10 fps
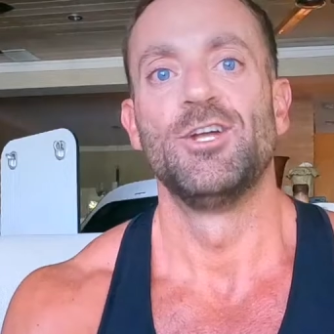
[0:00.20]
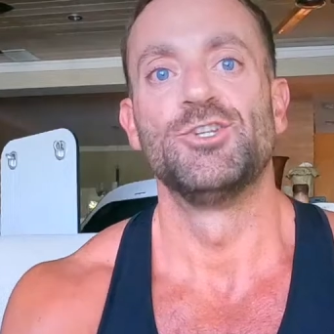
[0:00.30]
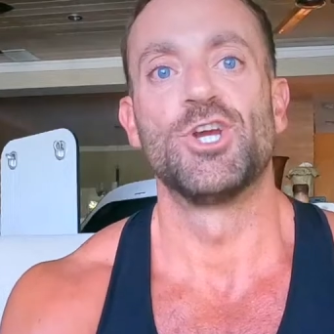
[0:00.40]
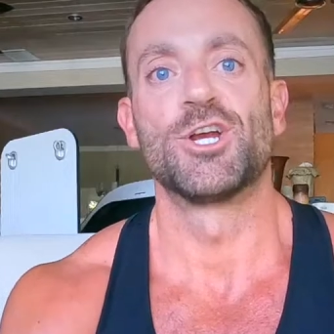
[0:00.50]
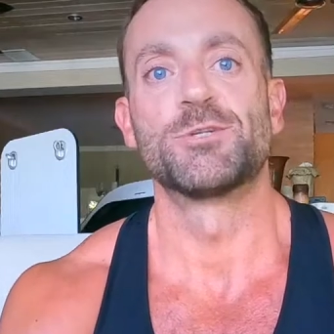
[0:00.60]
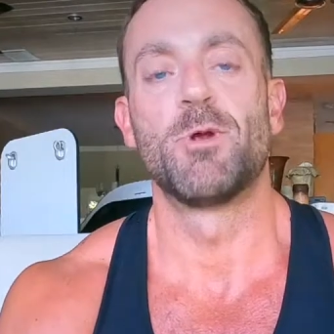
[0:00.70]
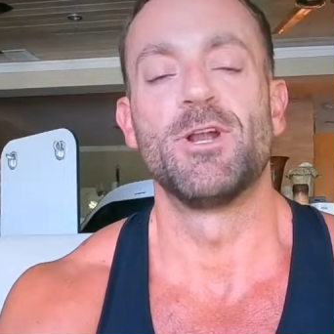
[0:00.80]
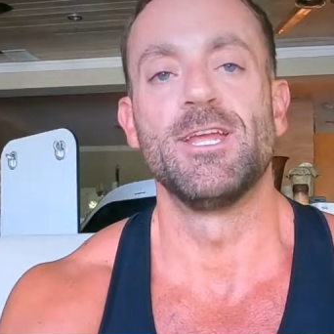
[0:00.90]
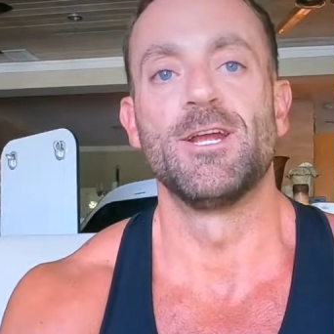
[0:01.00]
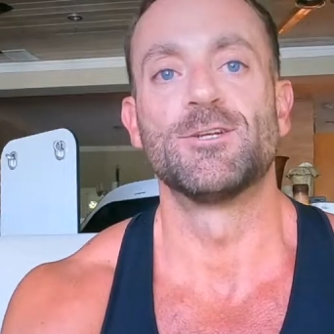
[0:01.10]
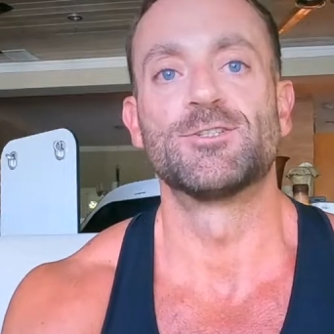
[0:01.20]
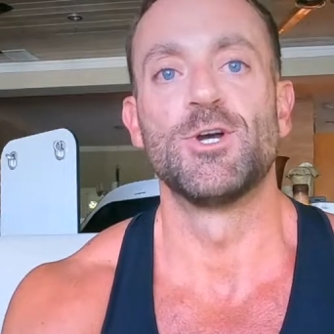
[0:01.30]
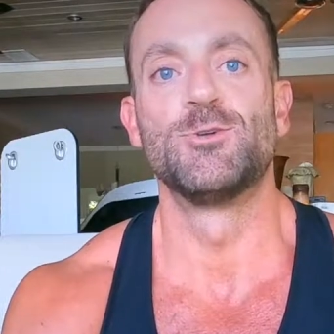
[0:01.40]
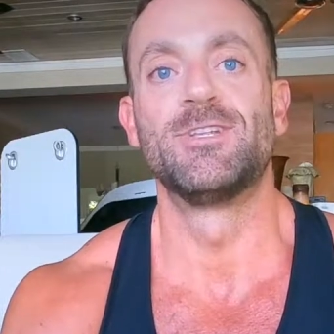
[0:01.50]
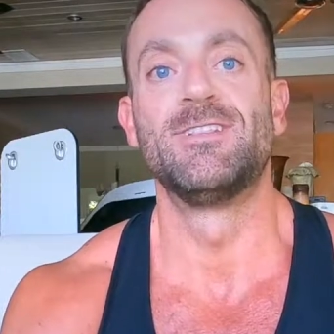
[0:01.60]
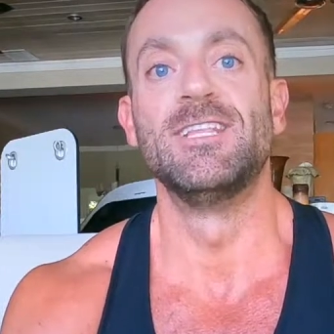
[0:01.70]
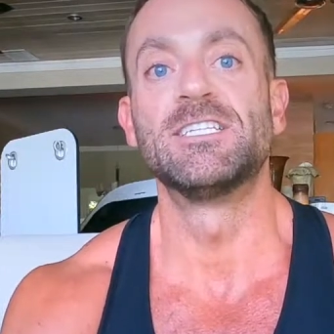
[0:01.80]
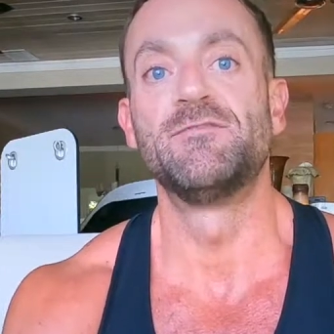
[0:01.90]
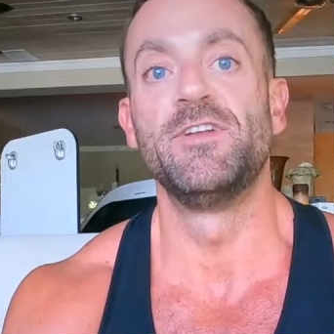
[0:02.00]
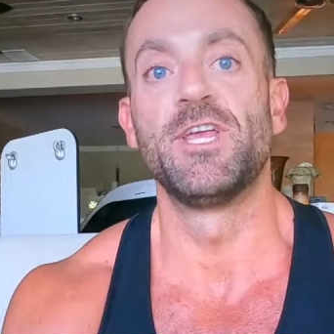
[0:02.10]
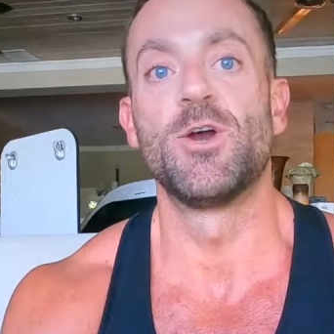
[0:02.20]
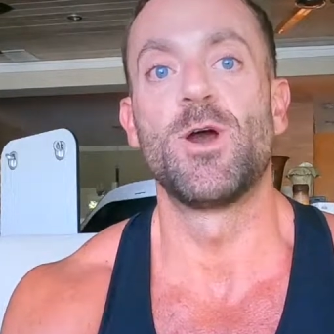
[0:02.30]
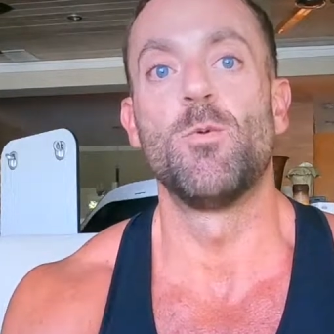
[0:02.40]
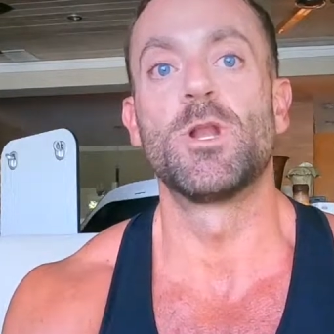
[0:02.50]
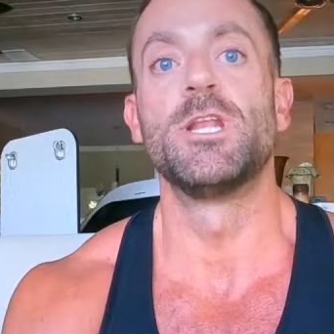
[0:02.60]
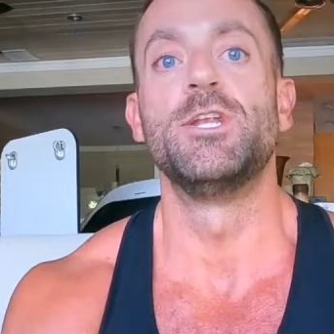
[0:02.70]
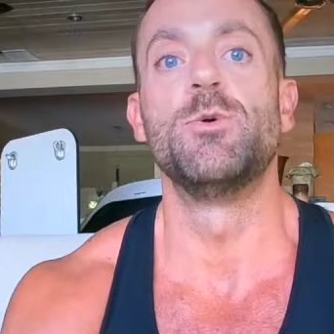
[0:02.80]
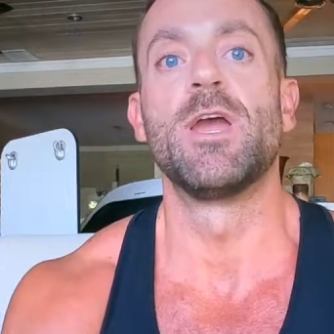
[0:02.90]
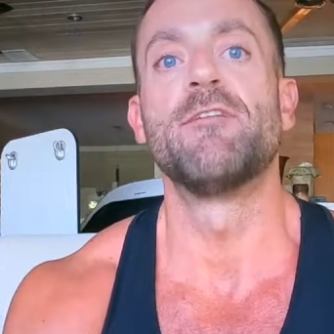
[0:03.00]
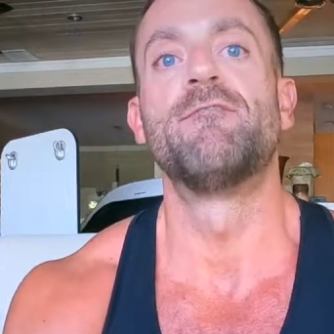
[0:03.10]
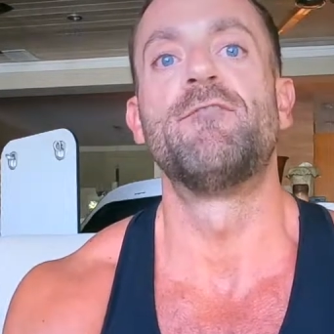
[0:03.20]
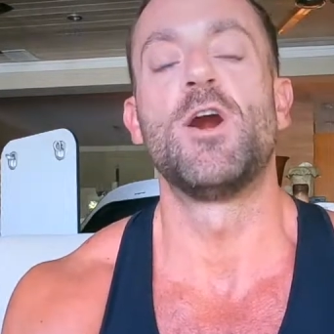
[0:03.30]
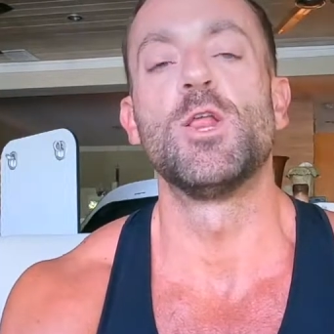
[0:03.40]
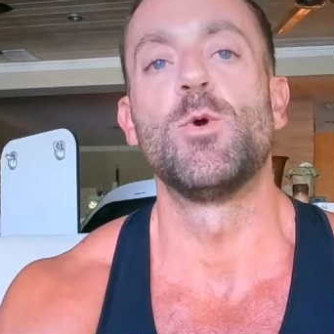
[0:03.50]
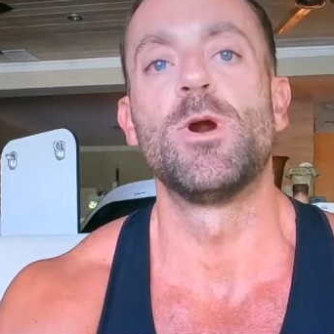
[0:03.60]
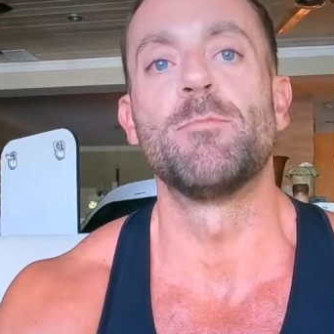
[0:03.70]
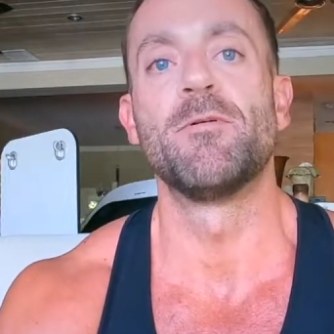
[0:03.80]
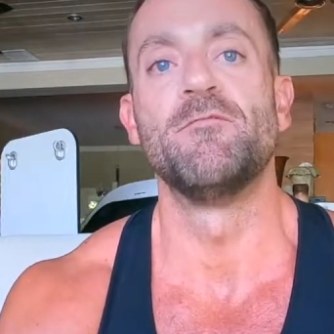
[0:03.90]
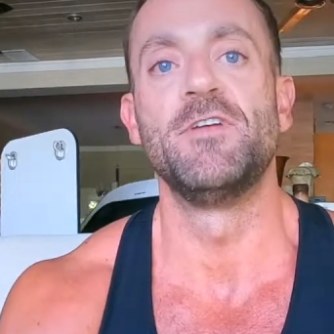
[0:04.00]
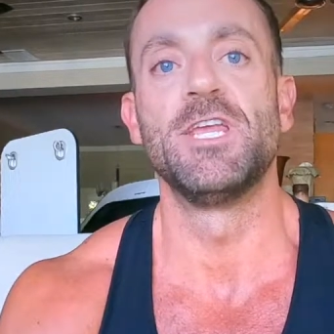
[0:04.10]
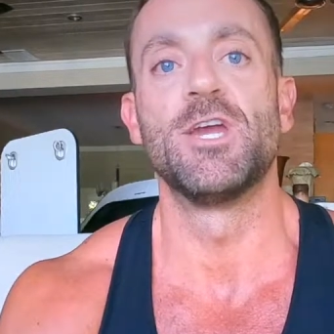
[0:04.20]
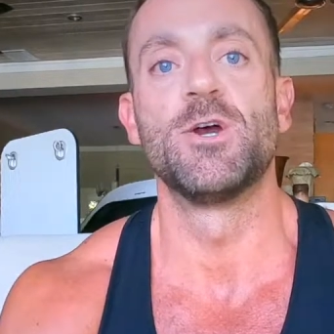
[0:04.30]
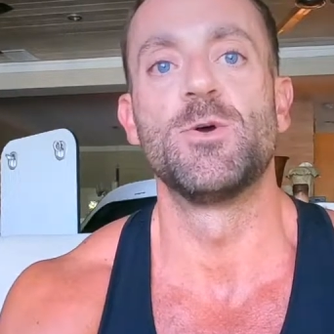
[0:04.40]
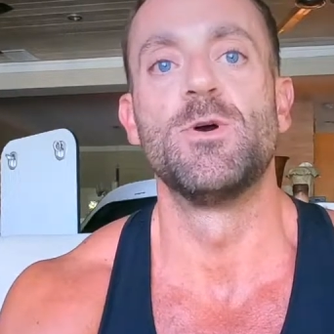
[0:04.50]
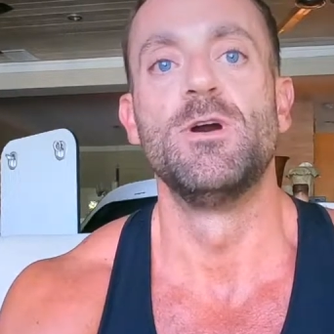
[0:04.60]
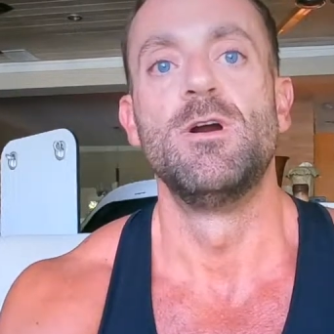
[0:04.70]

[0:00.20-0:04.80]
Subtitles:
Josh Smart here. So this video, I wanted to do a follow-up video